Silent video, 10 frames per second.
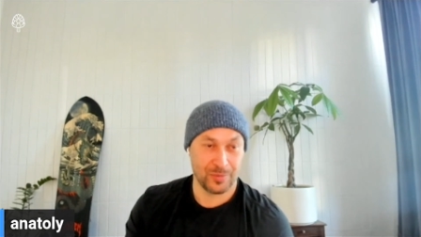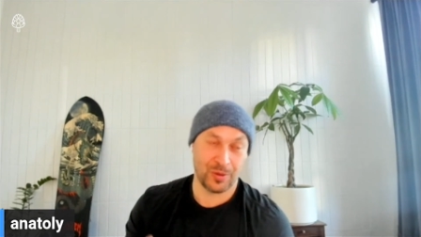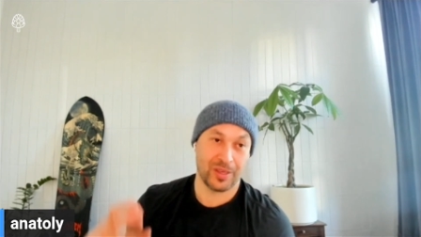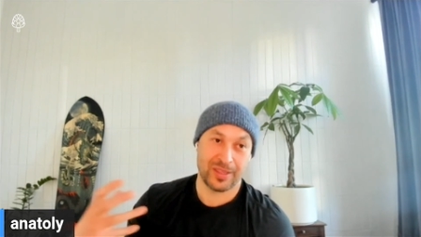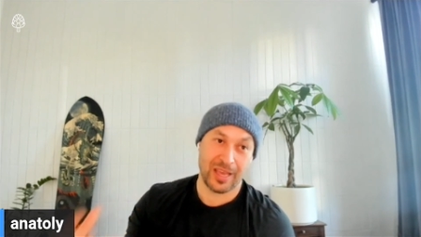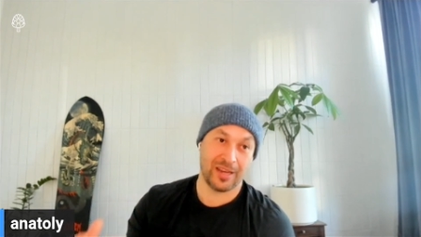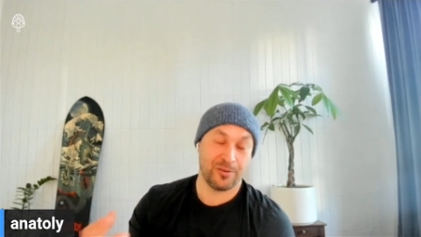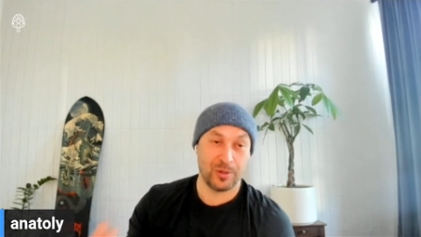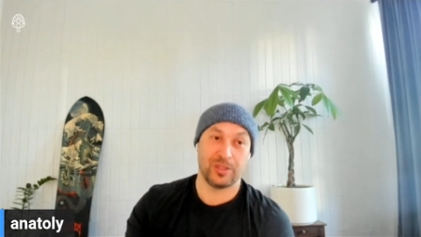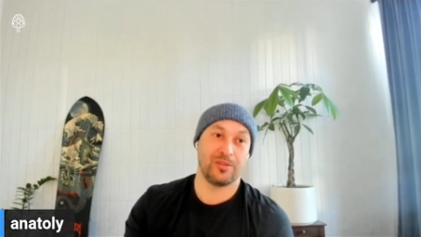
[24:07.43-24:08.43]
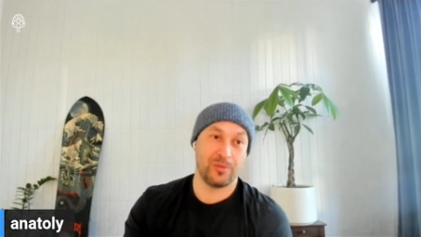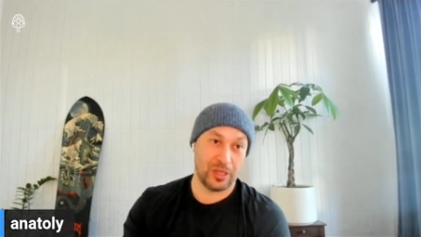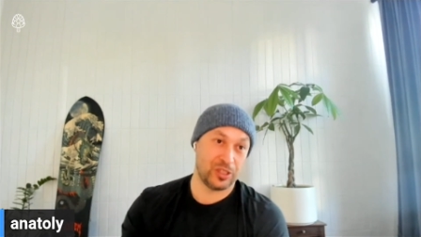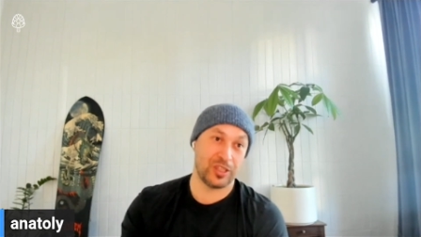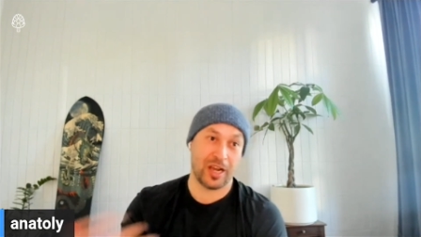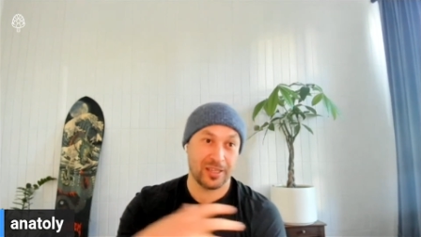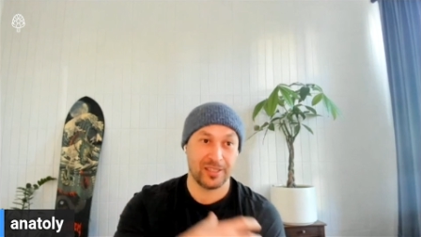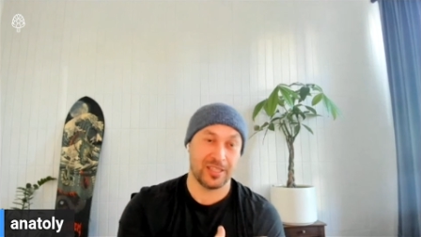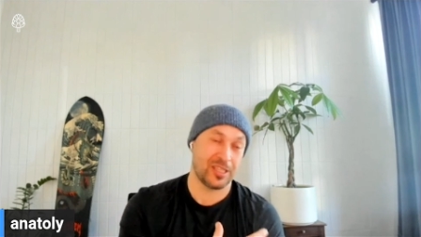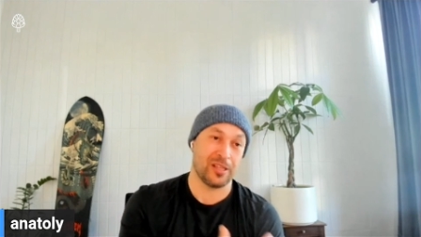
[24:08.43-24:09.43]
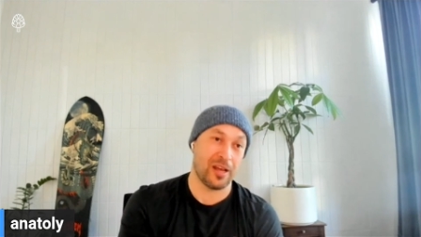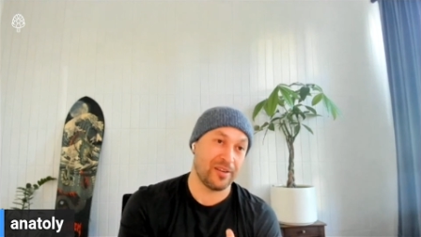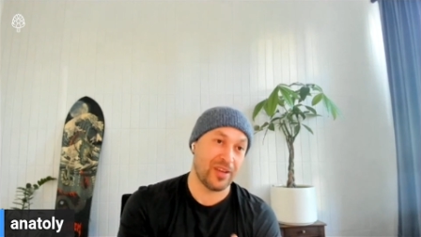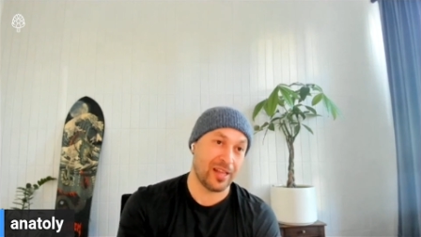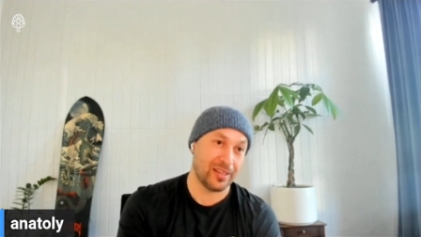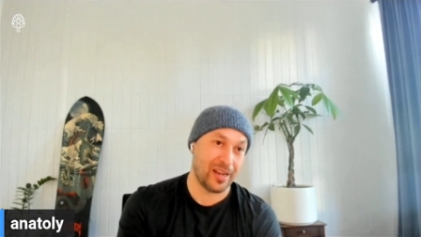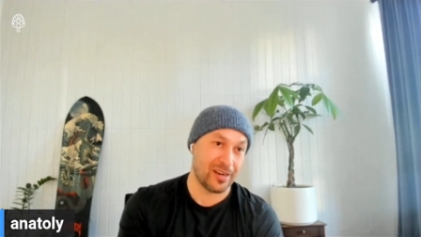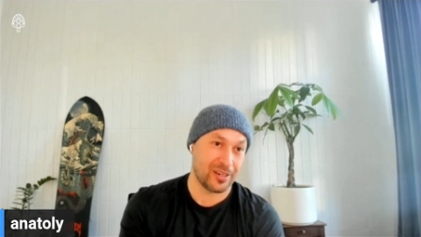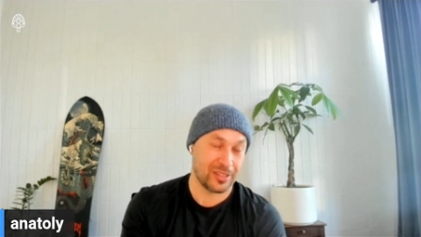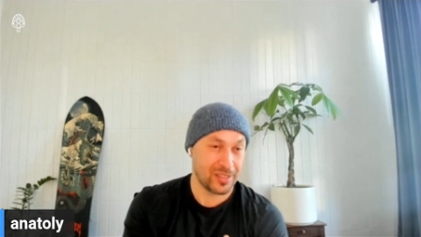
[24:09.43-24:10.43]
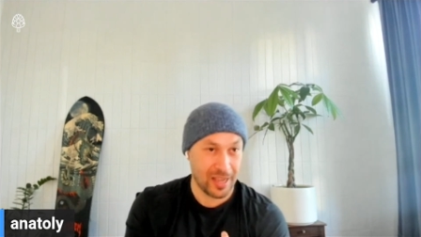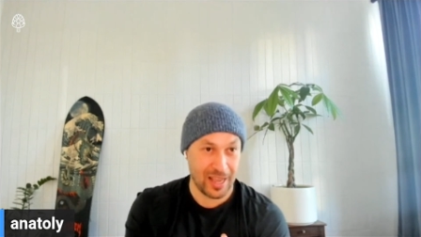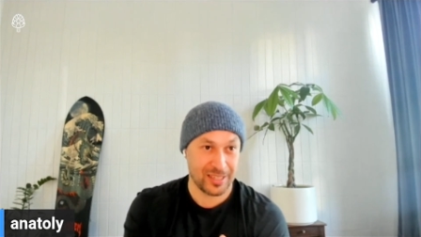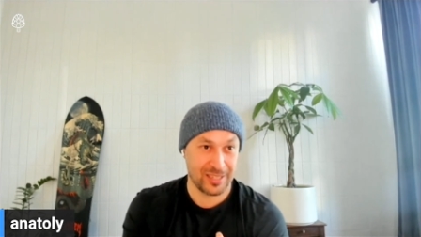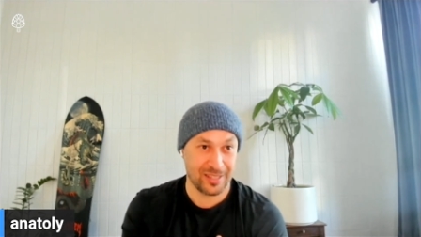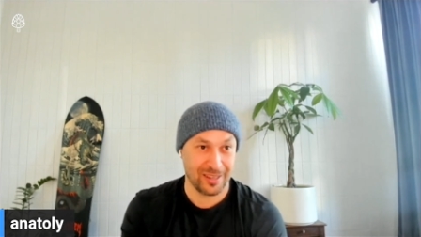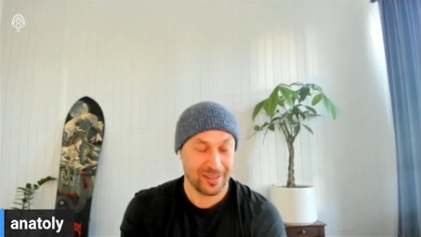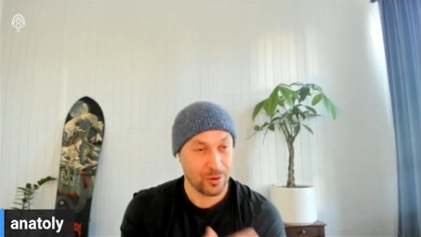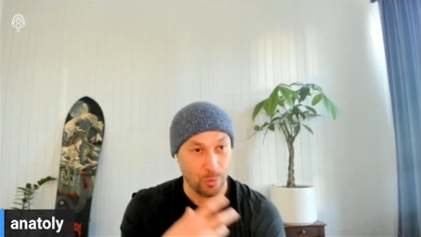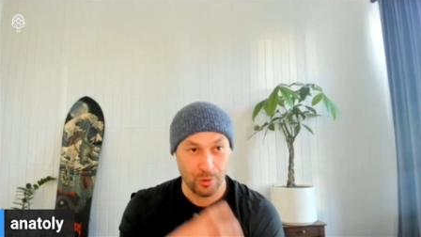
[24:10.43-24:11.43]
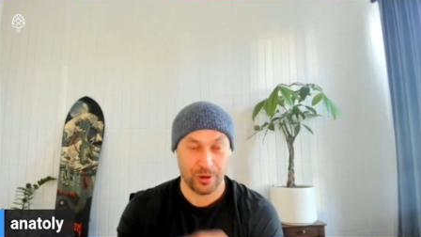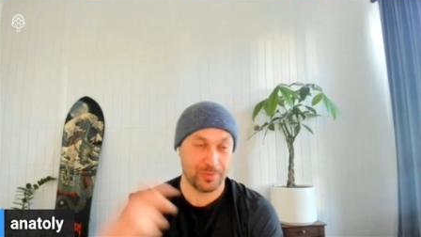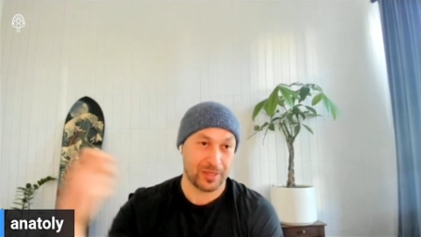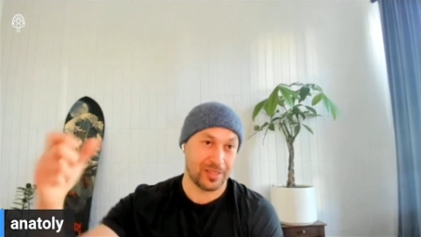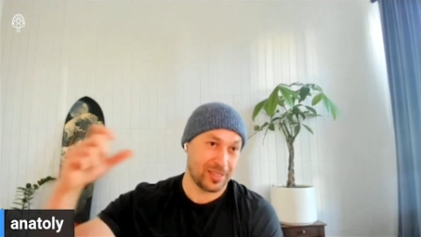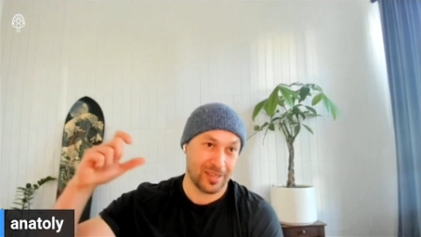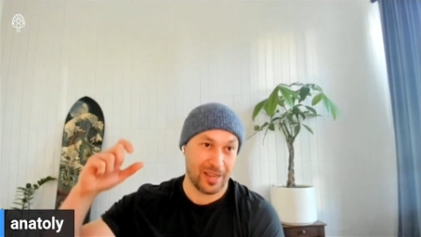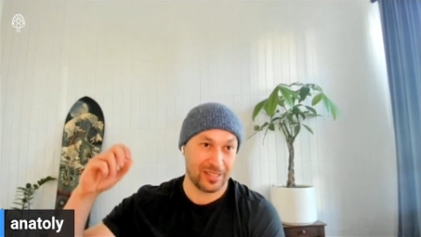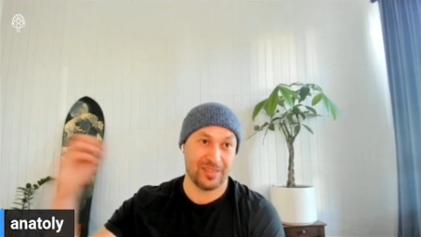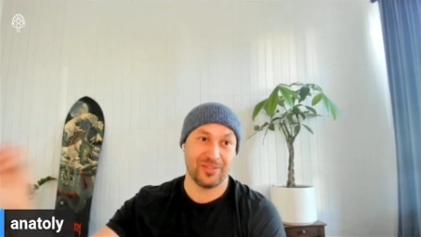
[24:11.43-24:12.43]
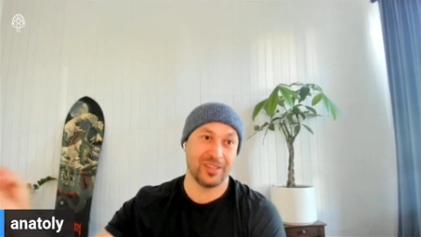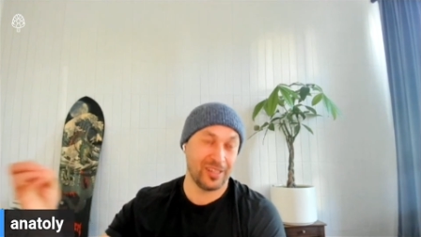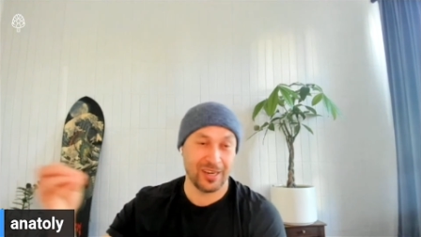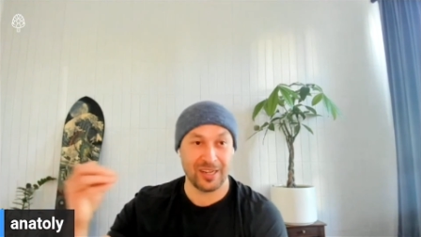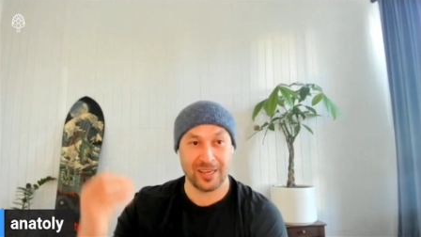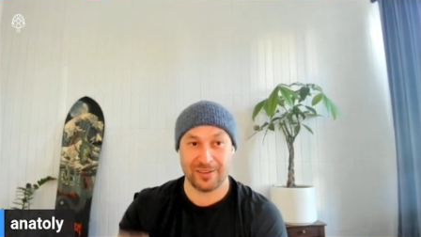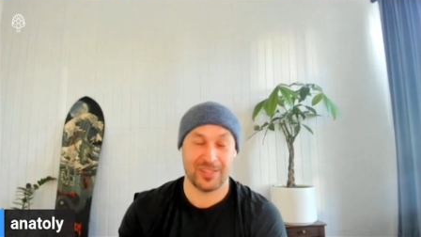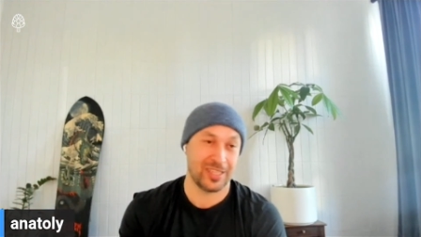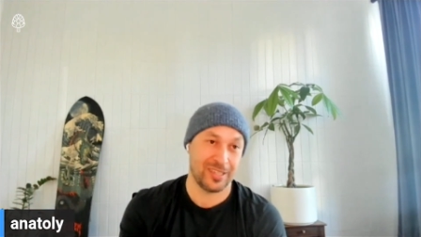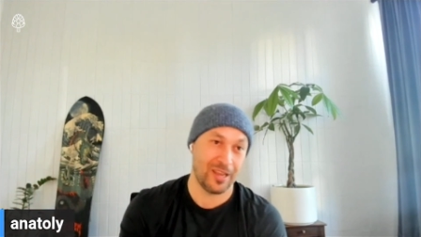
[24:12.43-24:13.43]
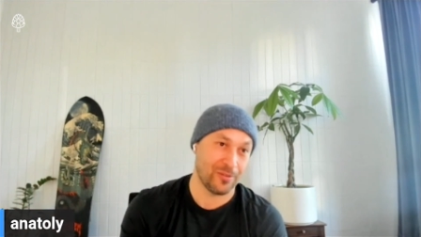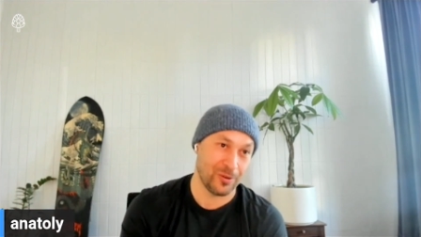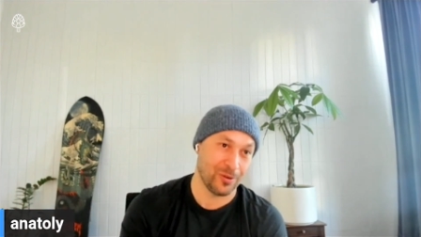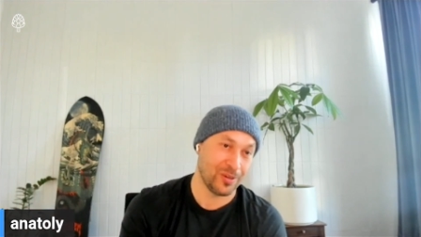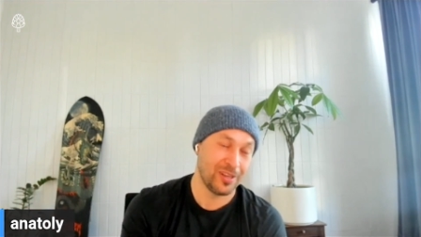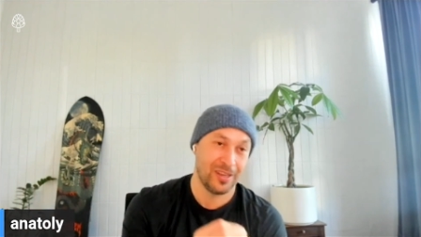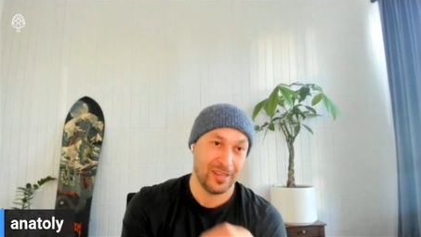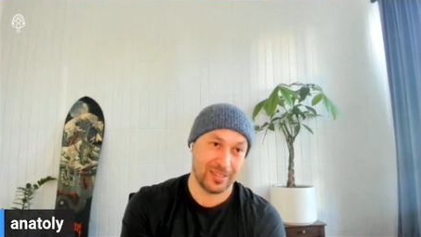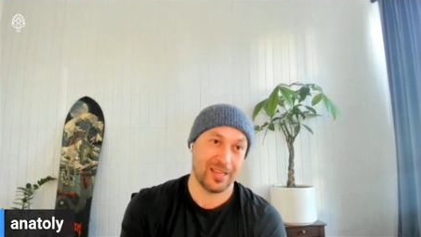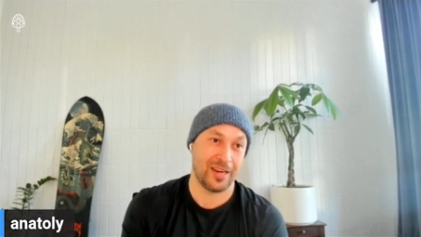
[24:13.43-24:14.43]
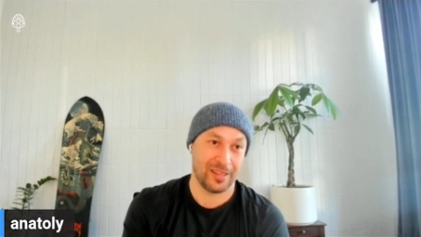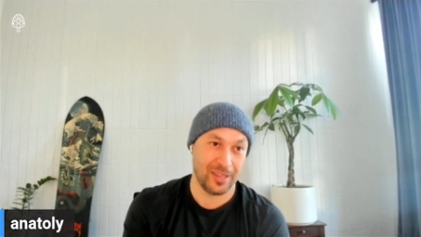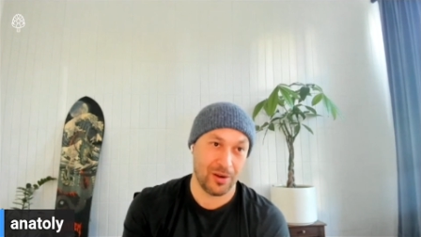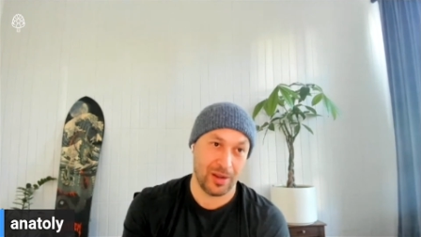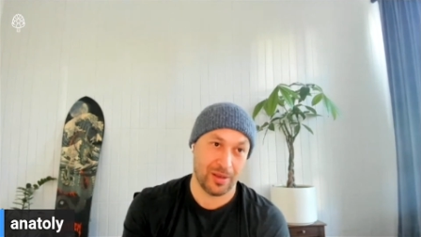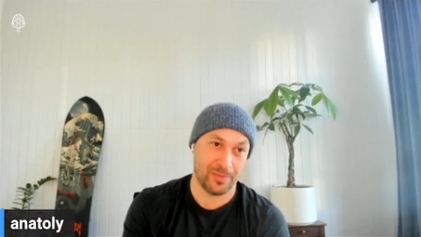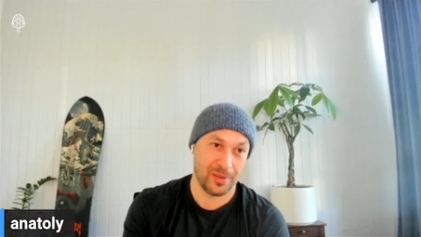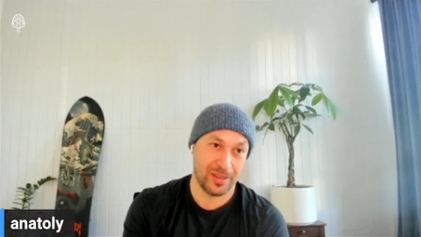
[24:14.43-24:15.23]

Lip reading: you can then eject the Solana validators as the quorum that decides the validity of the state root inside Ethereum,